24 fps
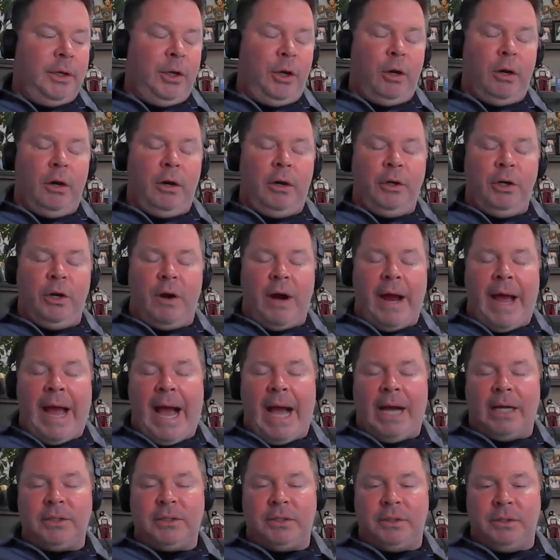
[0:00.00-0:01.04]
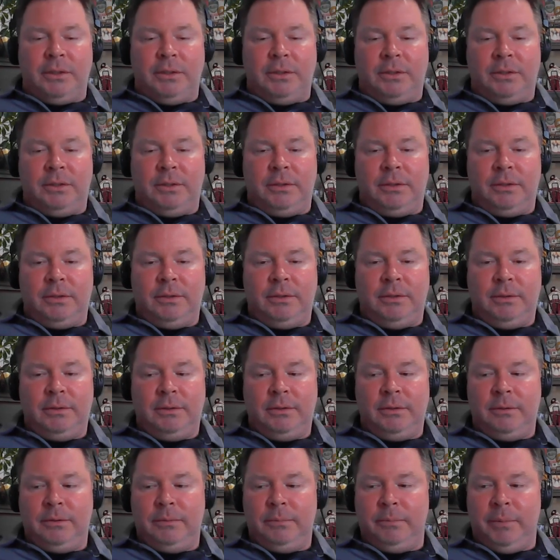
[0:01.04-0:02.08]
then your your actions
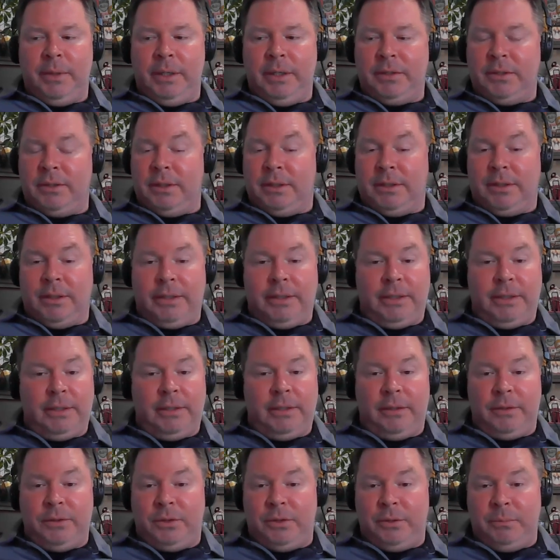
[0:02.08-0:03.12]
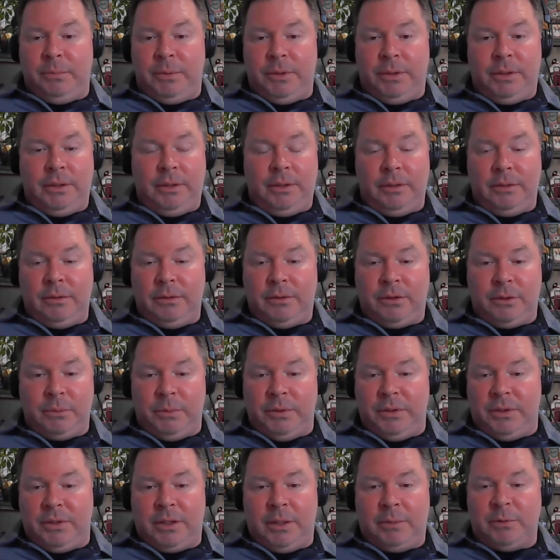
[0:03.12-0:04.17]
basically you know should be
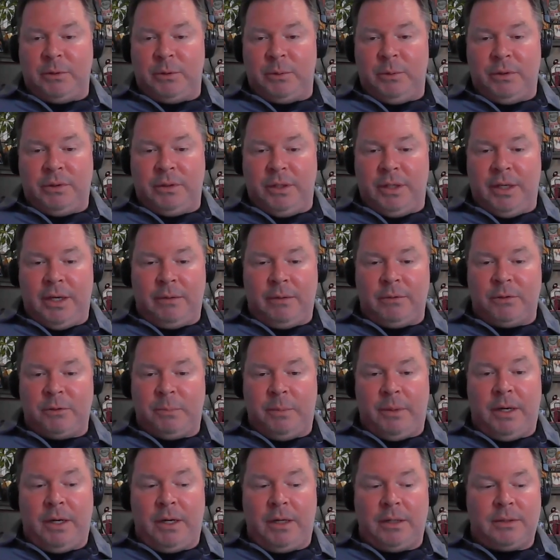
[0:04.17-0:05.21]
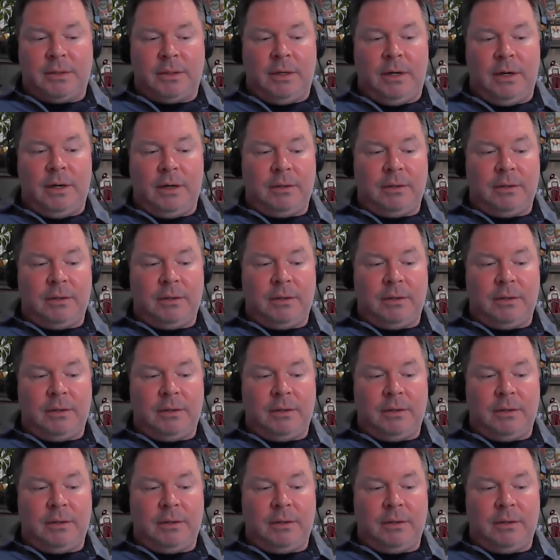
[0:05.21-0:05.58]
should be subsequent to that response